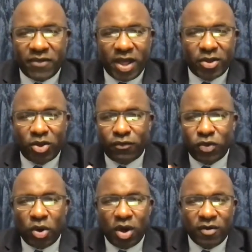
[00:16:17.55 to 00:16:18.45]
I don't know if
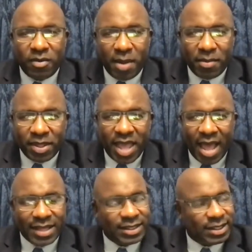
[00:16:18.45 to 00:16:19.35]
you all remember
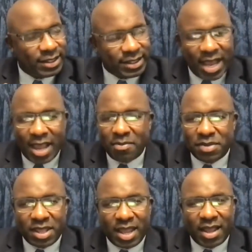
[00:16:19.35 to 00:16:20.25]
that. It's the same
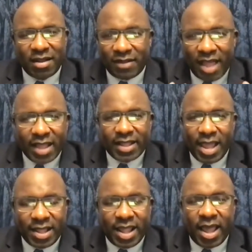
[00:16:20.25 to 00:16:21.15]
thing. It's like
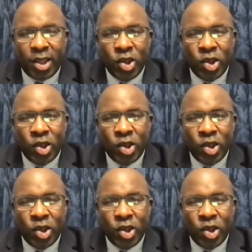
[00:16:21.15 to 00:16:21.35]
they